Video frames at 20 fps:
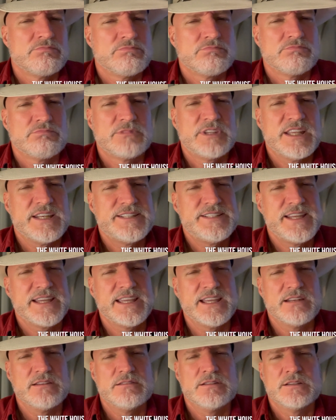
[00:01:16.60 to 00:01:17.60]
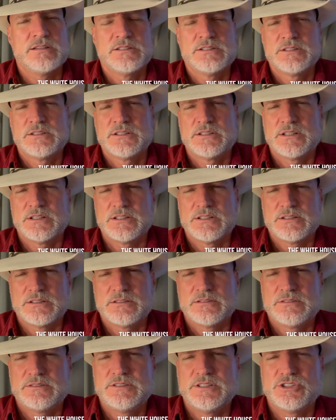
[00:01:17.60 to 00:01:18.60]
Get digging, uh,
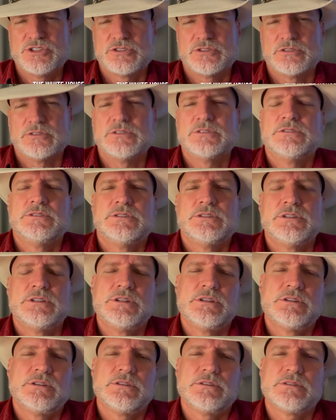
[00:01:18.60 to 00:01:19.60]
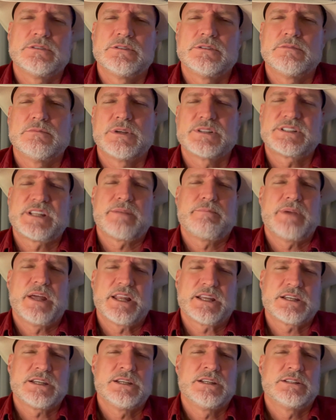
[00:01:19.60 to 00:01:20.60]
digital Mustang
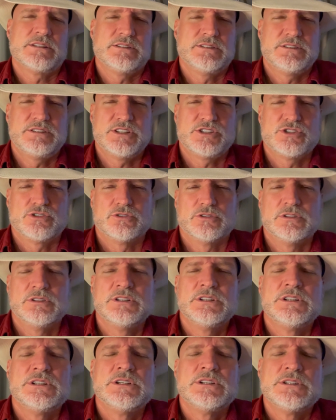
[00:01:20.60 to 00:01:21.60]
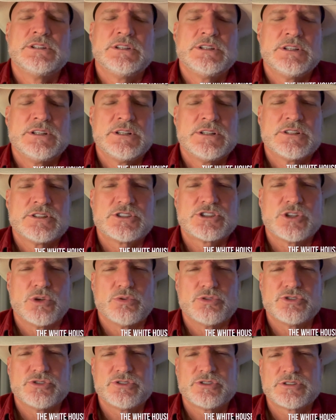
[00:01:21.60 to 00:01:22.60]
Medic digital
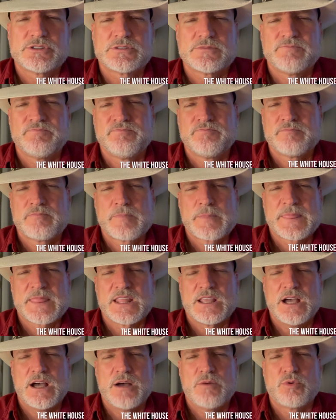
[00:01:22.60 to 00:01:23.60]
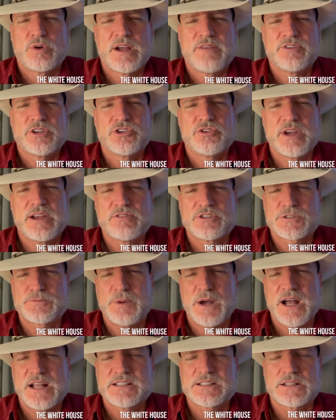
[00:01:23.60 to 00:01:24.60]
soldiers. Um, we're having great
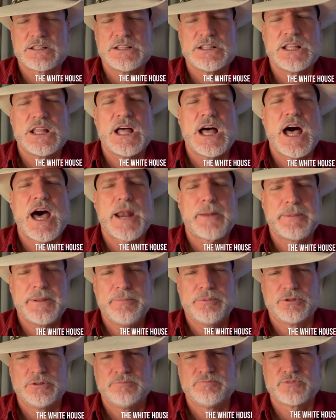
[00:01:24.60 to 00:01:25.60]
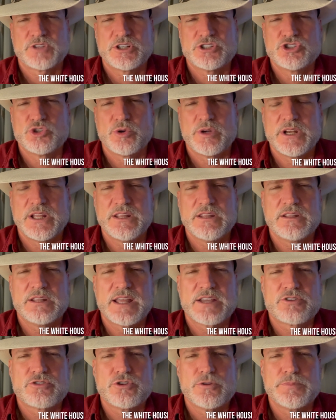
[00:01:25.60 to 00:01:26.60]
response. A lot of people are joining
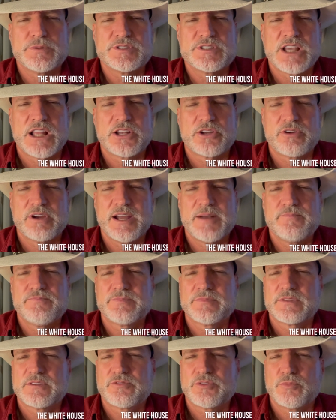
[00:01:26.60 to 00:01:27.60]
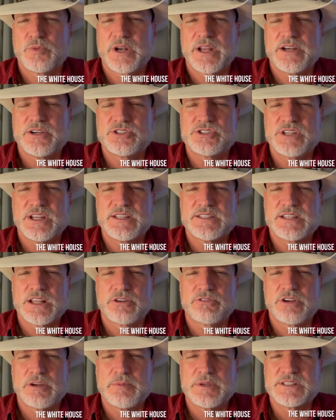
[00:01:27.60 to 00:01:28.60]
that group in Telegram. From what I understand,
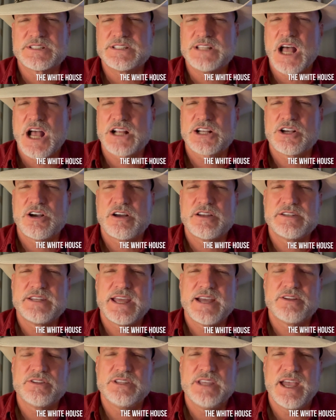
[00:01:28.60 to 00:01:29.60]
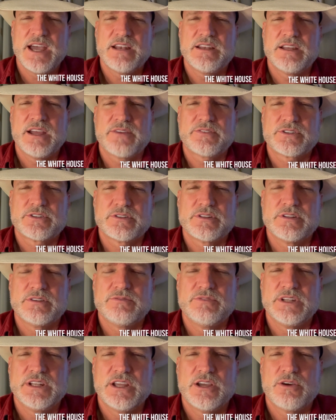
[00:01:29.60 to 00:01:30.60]
Telegram has not gone down yet after the
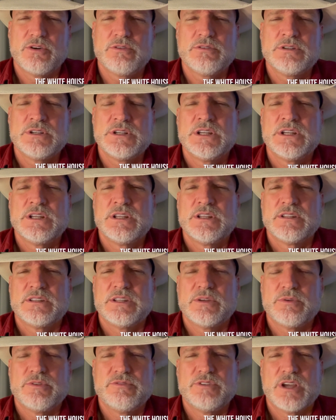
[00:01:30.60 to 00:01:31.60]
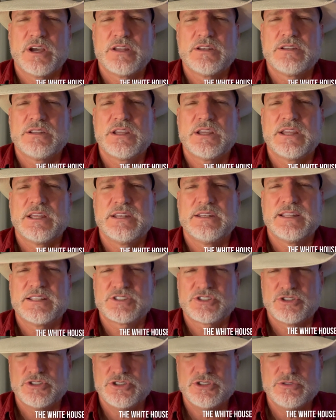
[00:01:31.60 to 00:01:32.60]
video that we've done, and that's
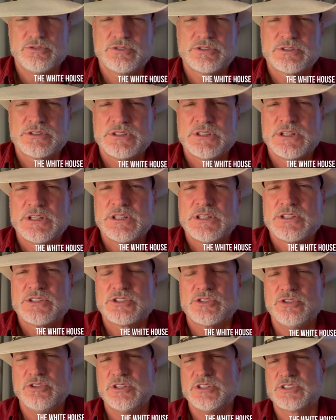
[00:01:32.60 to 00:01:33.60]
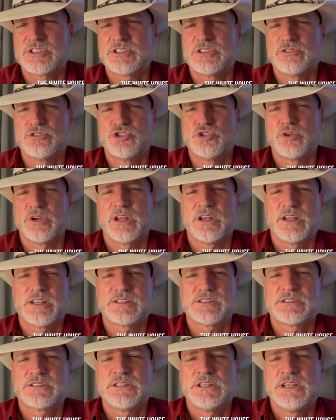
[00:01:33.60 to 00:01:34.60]
good news. So you can still join
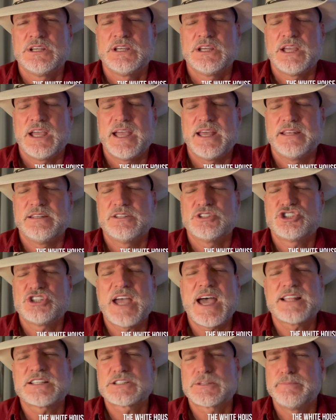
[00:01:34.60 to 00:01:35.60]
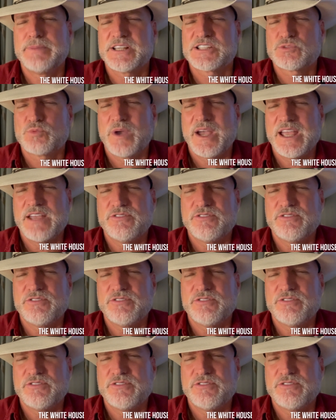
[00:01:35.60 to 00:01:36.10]
us, and the chat's the best way.